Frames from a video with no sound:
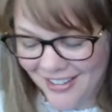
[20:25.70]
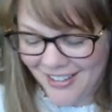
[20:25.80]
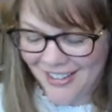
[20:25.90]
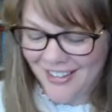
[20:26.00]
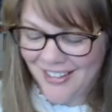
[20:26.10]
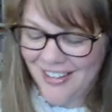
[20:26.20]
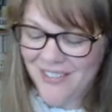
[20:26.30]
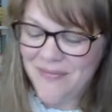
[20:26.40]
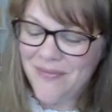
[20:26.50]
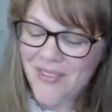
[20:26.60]

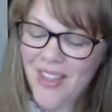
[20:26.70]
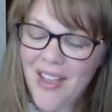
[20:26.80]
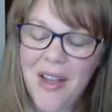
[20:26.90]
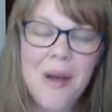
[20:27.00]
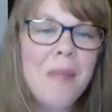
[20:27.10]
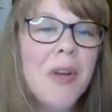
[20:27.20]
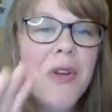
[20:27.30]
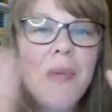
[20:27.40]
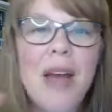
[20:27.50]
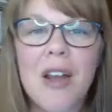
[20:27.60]
but
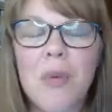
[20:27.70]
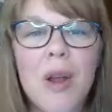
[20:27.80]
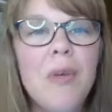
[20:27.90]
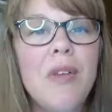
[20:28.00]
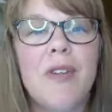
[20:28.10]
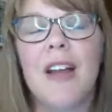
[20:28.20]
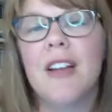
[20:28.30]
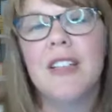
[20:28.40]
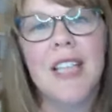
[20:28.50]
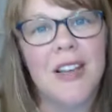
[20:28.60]
no matter where we find
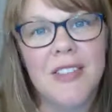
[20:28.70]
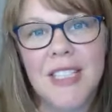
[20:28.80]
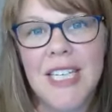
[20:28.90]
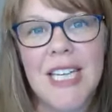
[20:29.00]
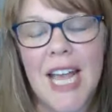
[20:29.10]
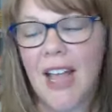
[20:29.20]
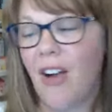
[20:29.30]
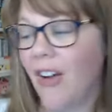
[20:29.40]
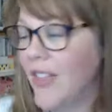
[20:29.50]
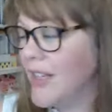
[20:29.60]
ourselves today
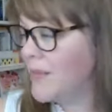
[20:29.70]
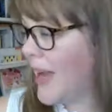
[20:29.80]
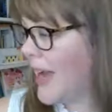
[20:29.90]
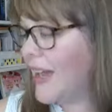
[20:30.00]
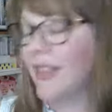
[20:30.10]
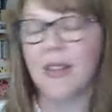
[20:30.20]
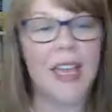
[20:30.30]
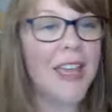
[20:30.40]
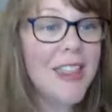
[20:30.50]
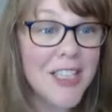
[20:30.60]
on this path,
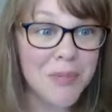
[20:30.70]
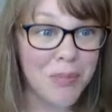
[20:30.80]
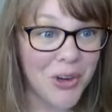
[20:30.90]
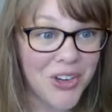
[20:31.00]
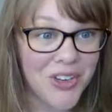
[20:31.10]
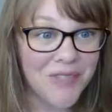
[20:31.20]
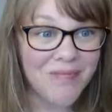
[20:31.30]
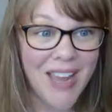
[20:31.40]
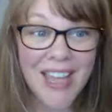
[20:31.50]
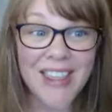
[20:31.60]
in this book,
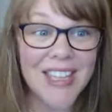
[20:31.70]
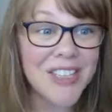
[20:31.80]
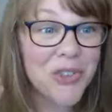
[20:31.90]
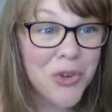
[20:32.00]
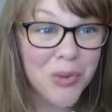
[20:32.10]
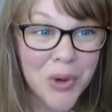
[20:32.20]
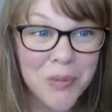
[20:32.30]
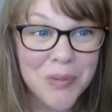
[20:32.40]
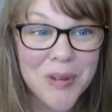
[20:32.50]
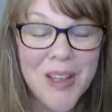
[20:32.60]
in this
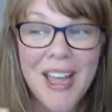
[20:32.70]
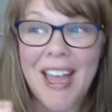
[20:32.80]
group,